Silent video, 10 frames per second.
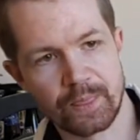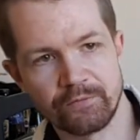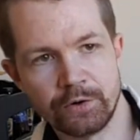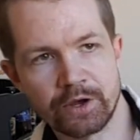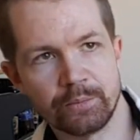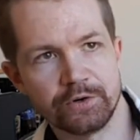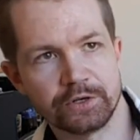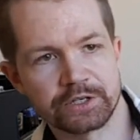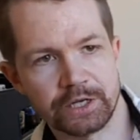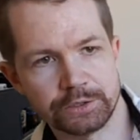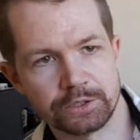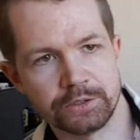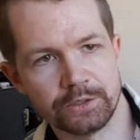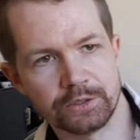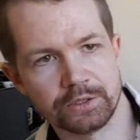Very amber in
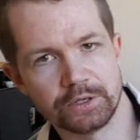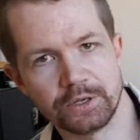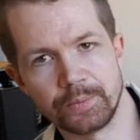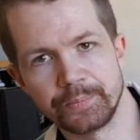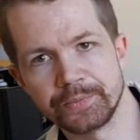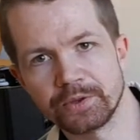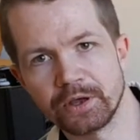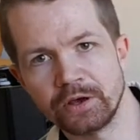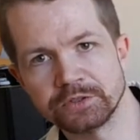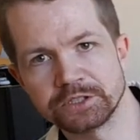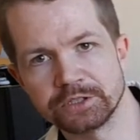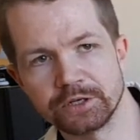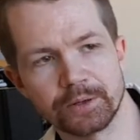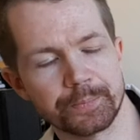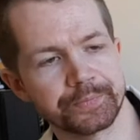color. I haven't seen
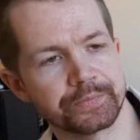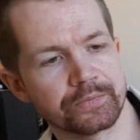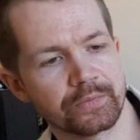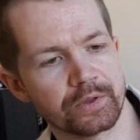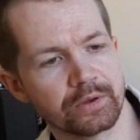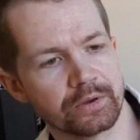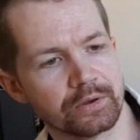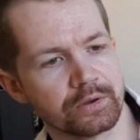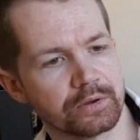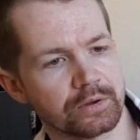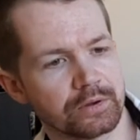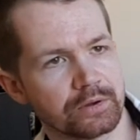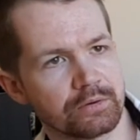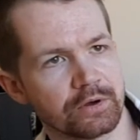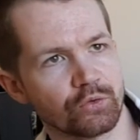a
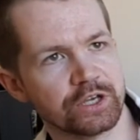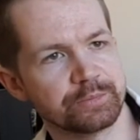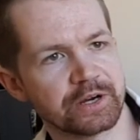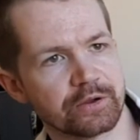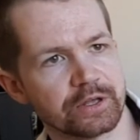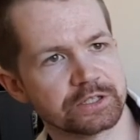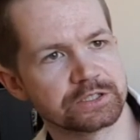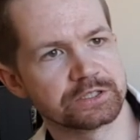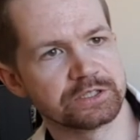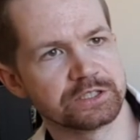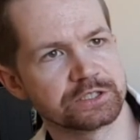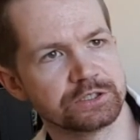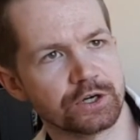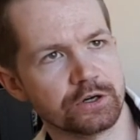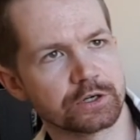wheat beer that's this
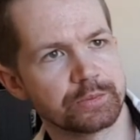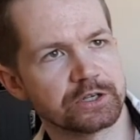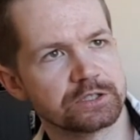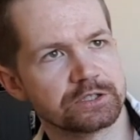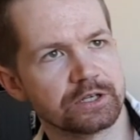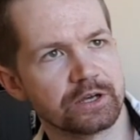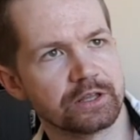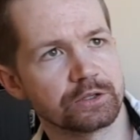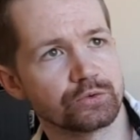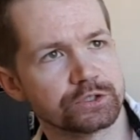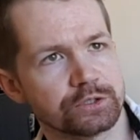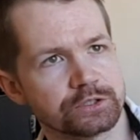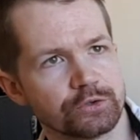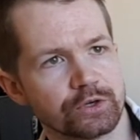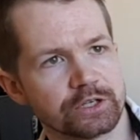dark, but that was
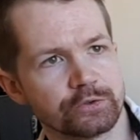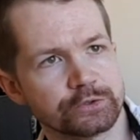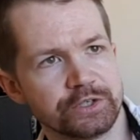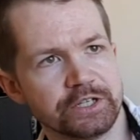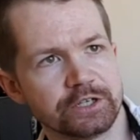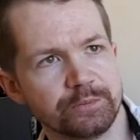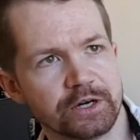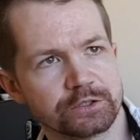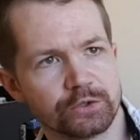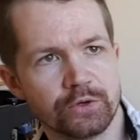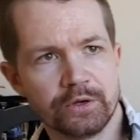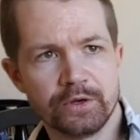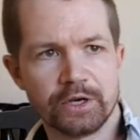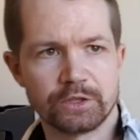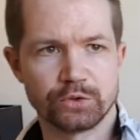also what I was reading about, so
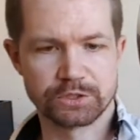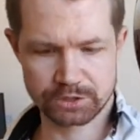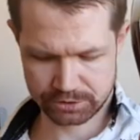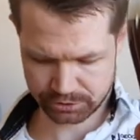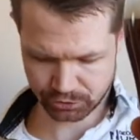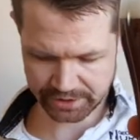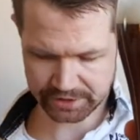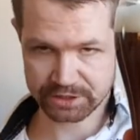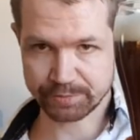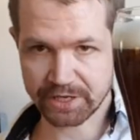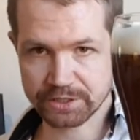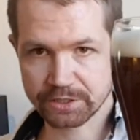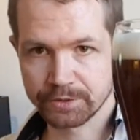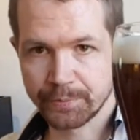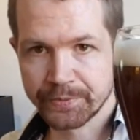it was quite
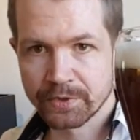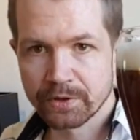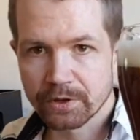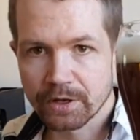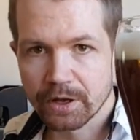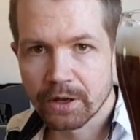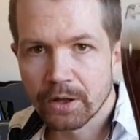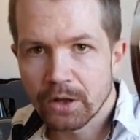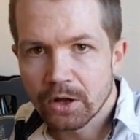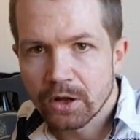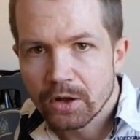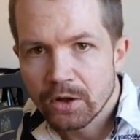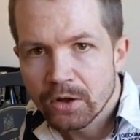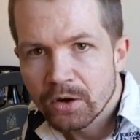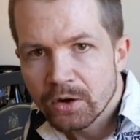expected. But I
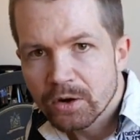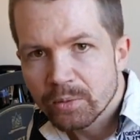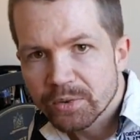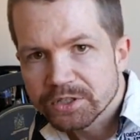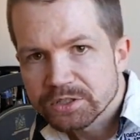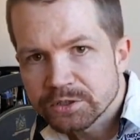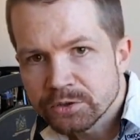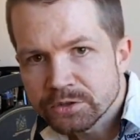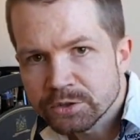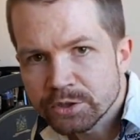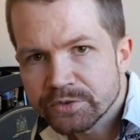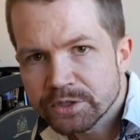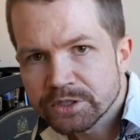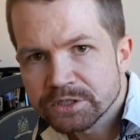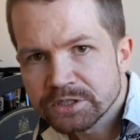don't know if
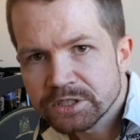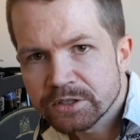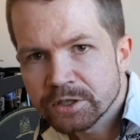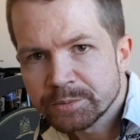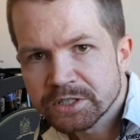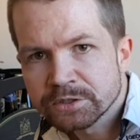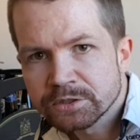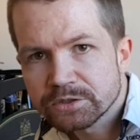you can see a little bit,